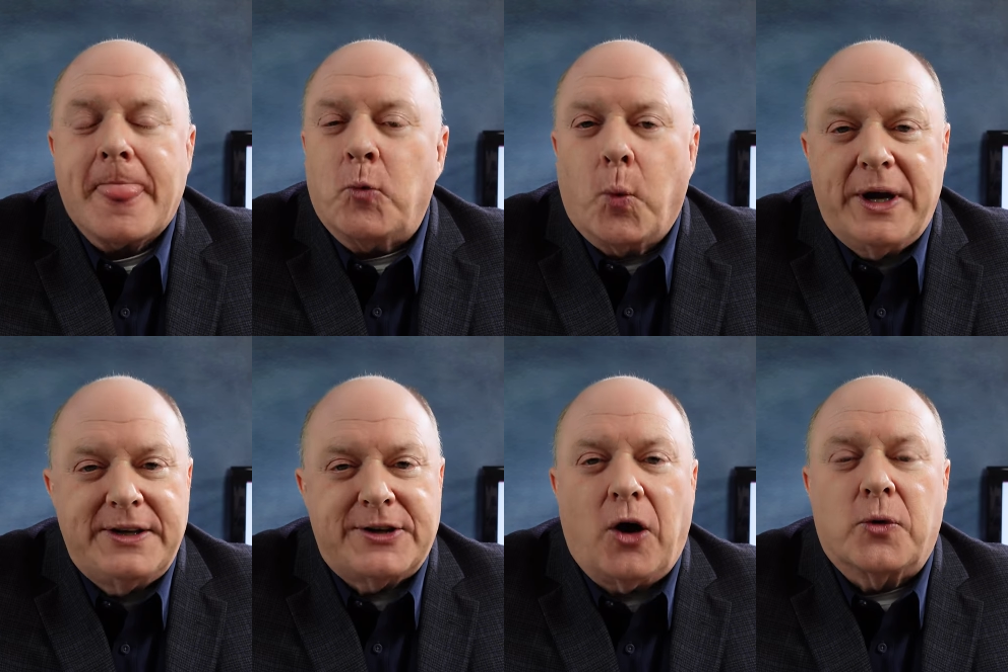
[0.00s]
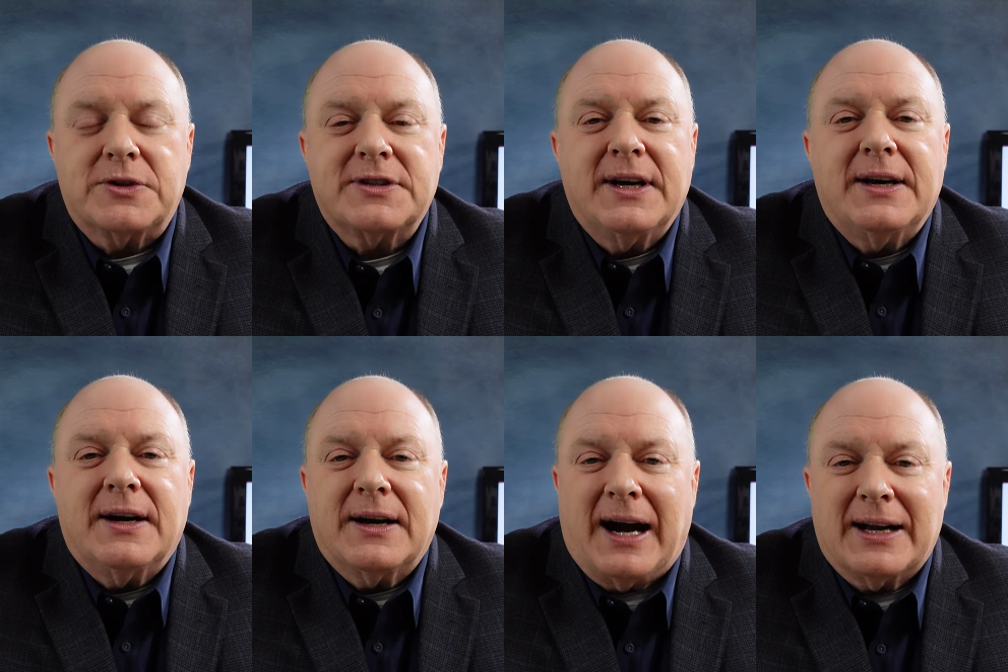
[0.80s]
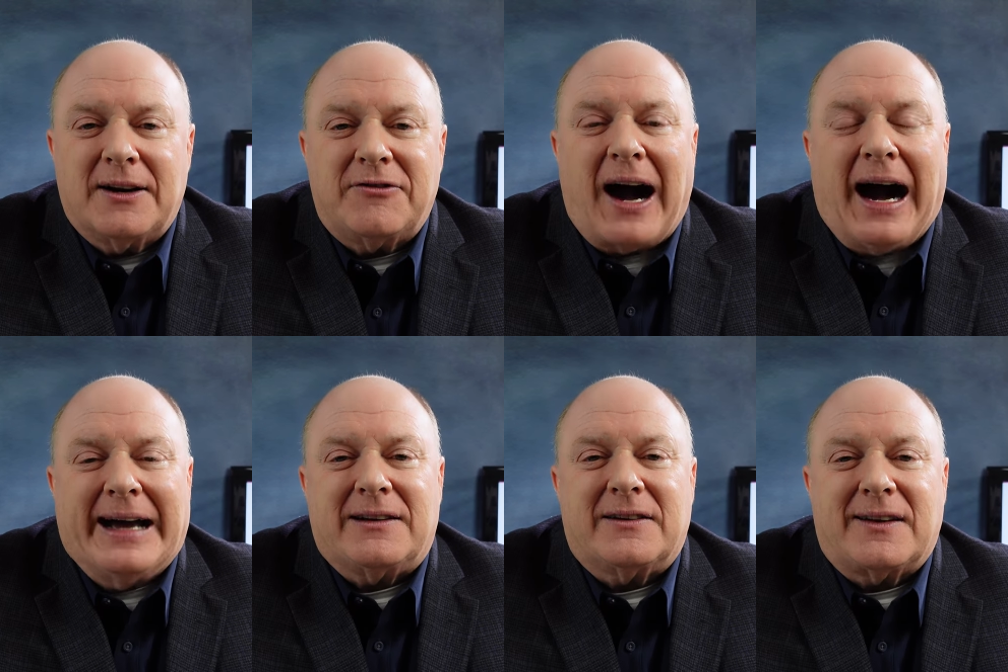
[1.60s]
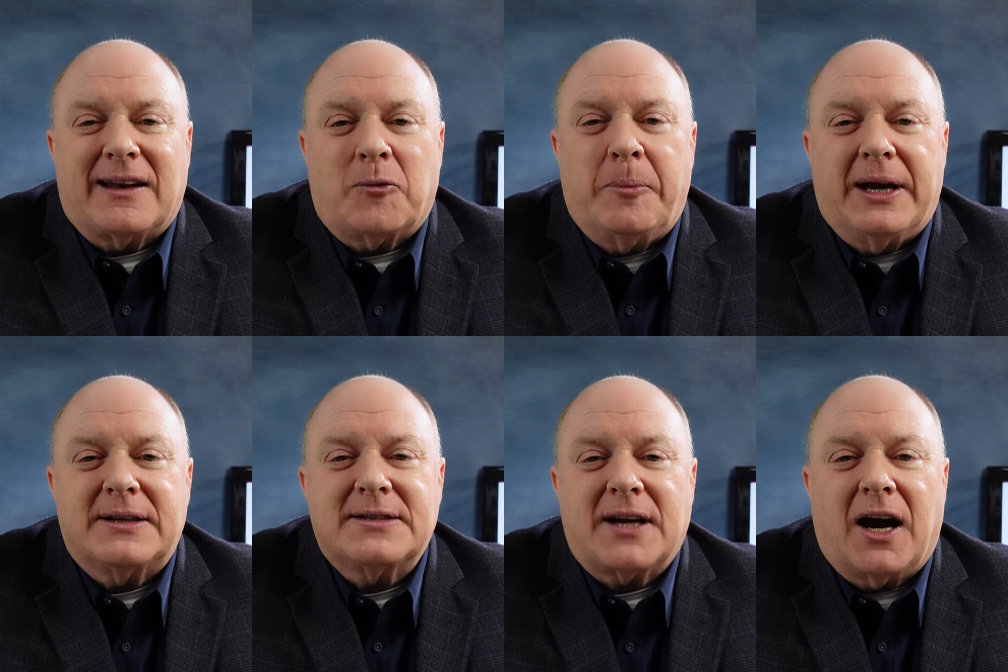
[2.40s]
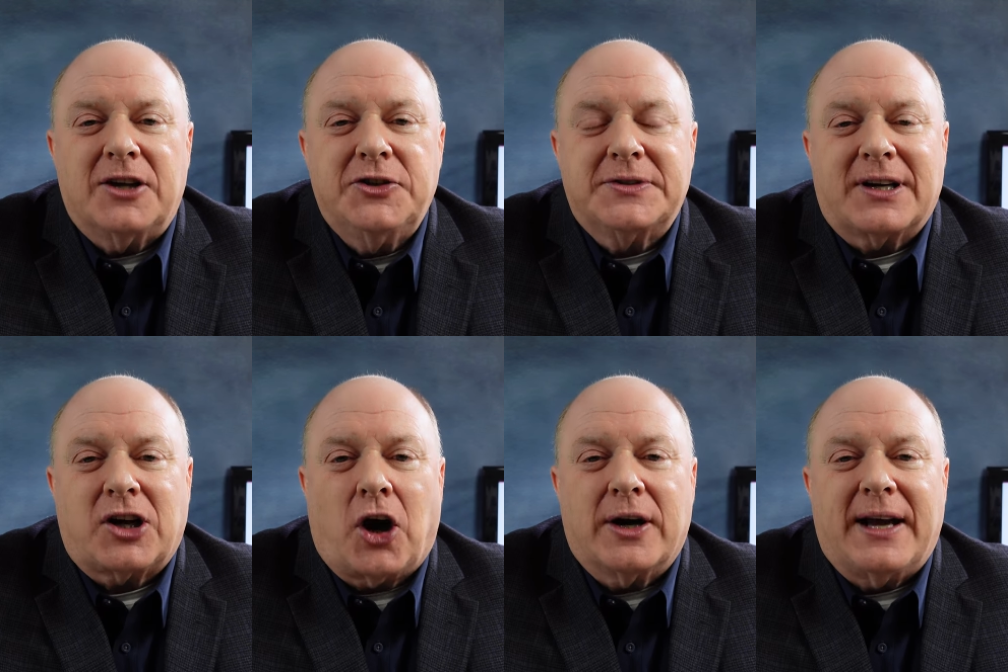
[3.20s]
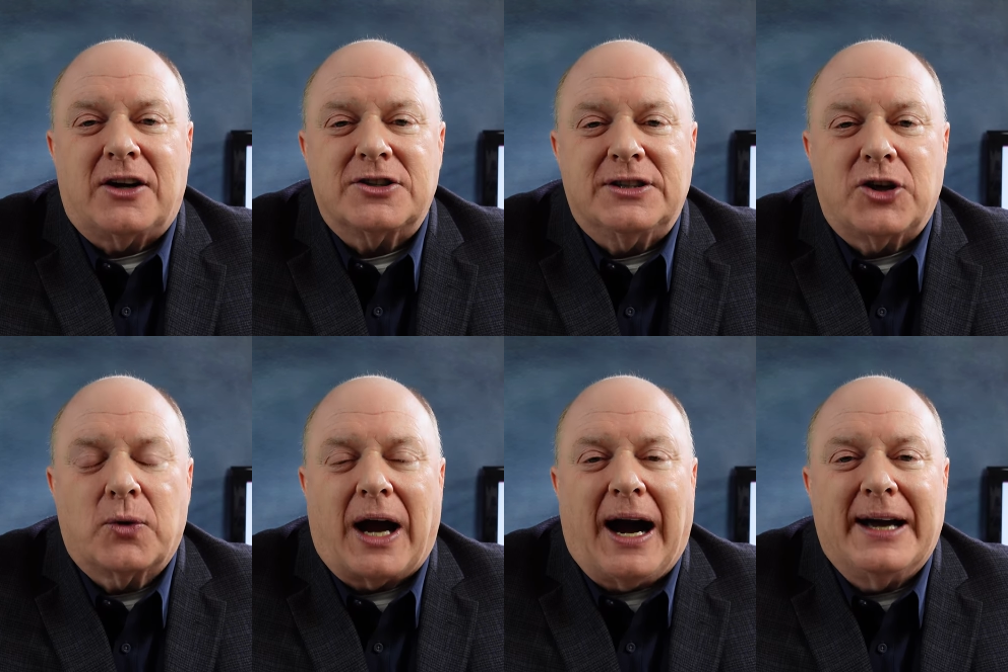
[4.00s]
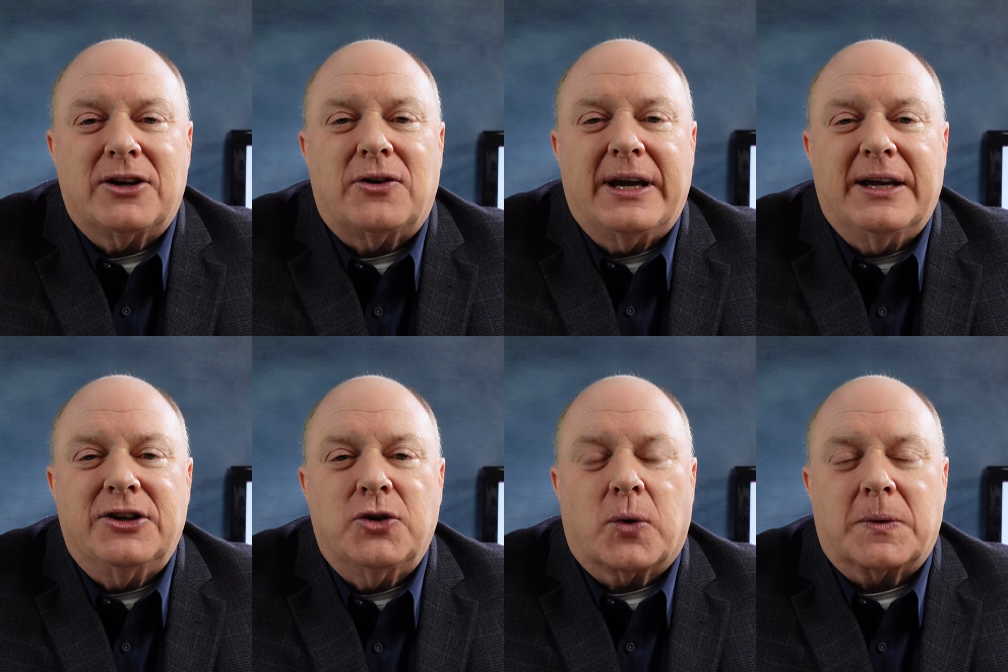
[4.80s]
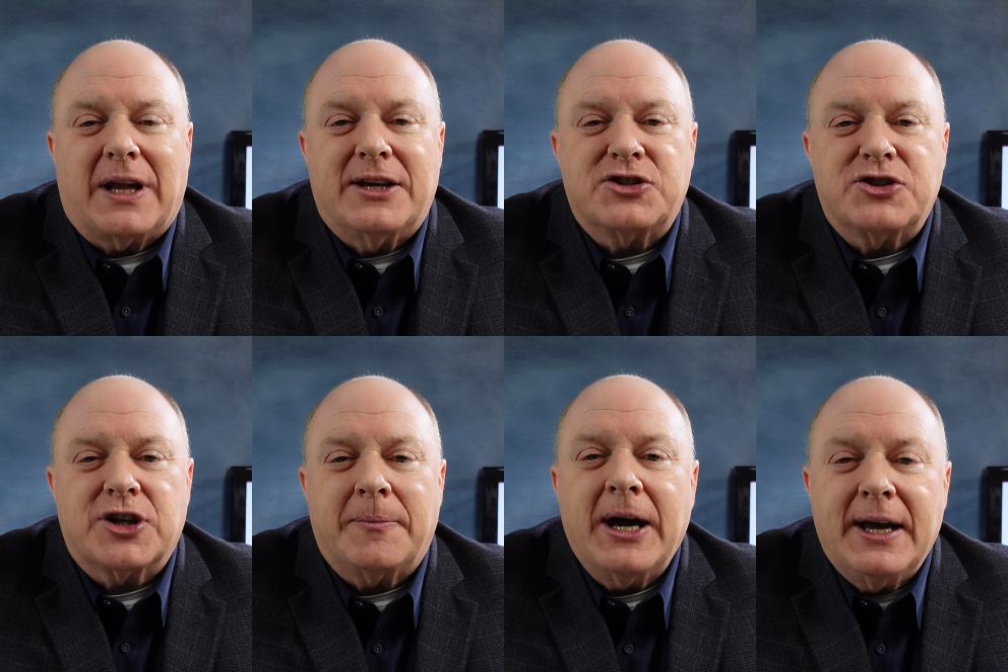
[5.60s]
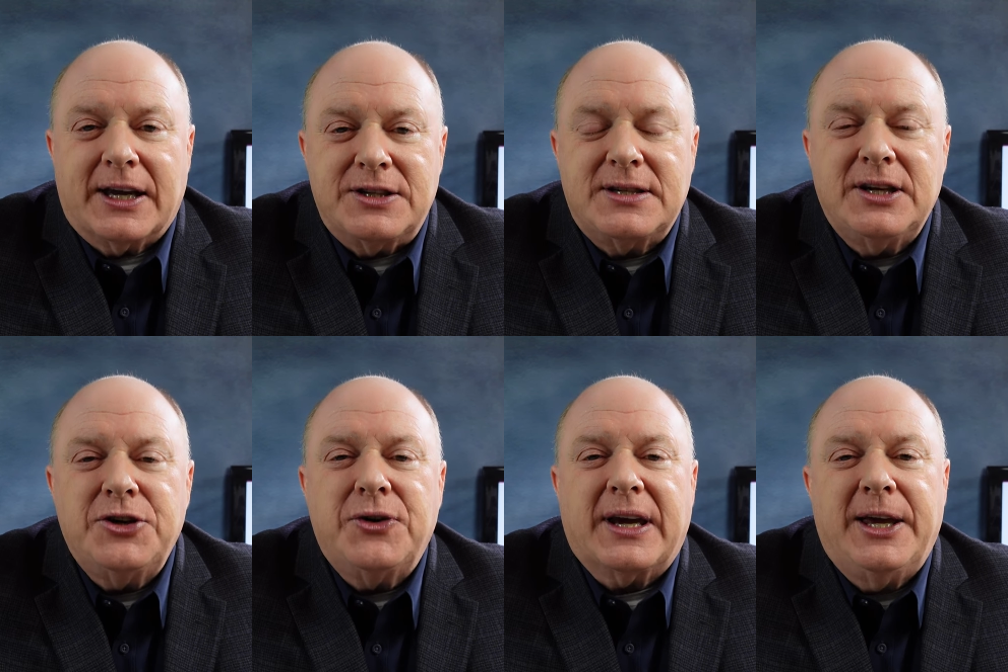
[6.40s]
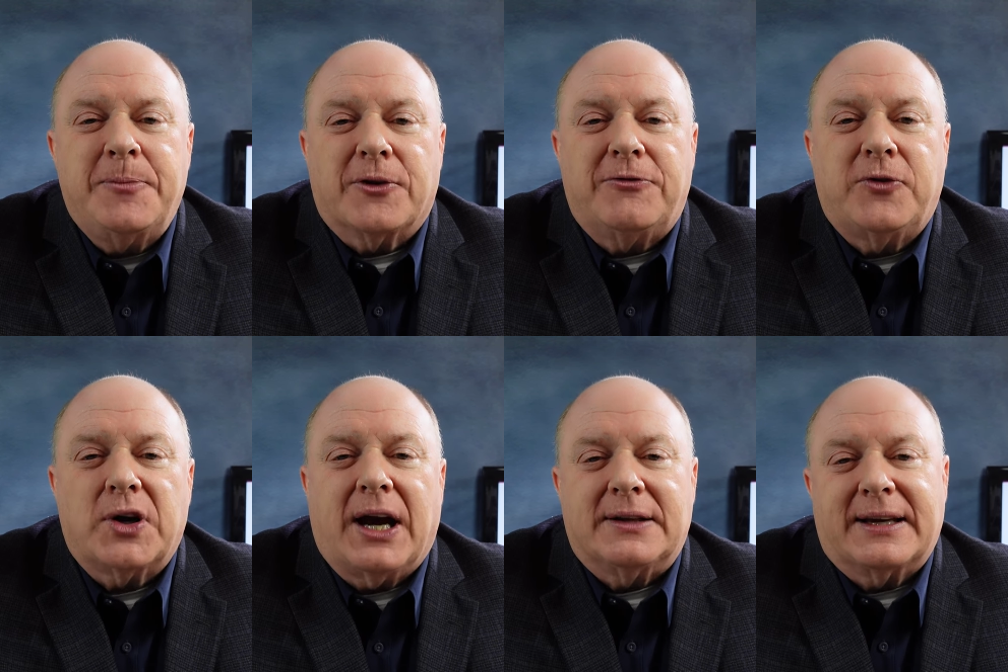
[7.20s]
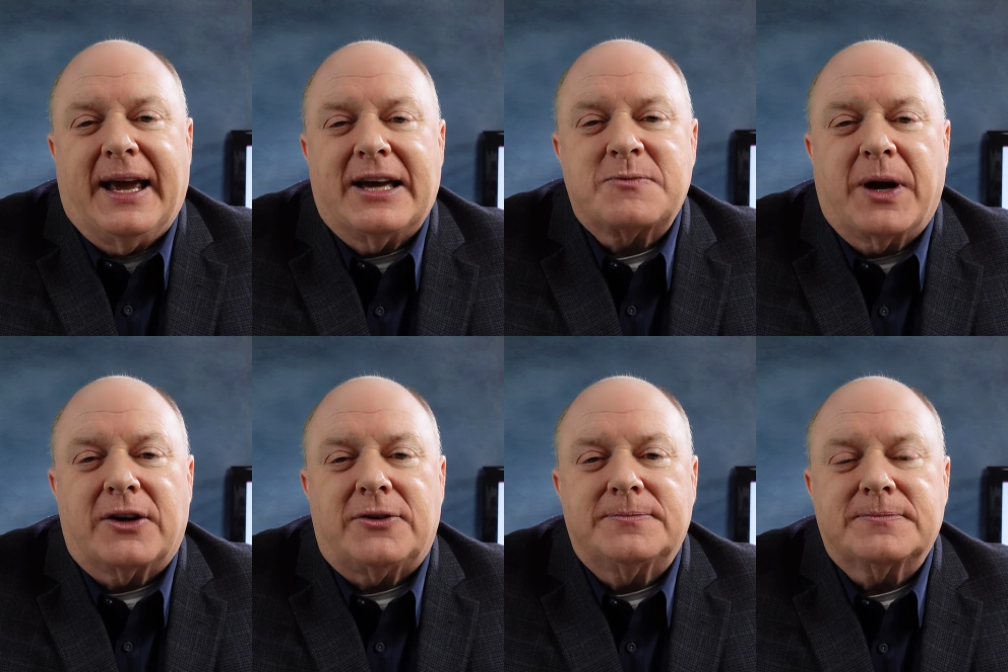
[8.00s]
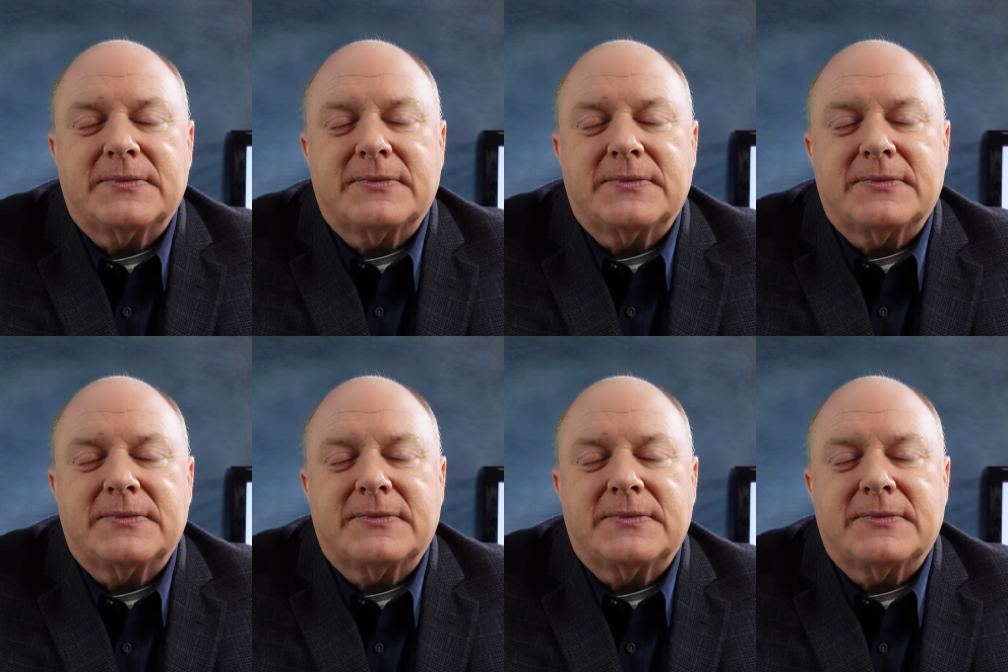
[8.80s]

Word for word: we don't kind of idle a little bit uh, using a car analogy don't idle in your relationship continue to keep your foot on the gas pedal